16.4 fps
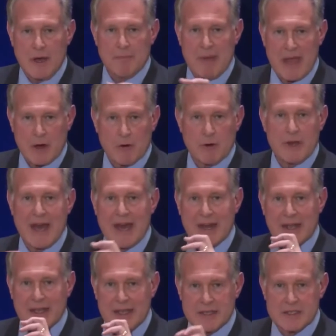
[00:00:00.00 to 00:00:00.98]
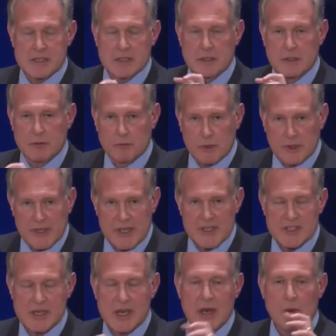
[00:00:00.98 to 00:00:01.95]
pancreatic insulin
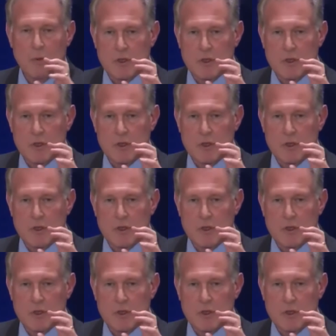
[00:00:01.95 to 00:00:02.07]
release,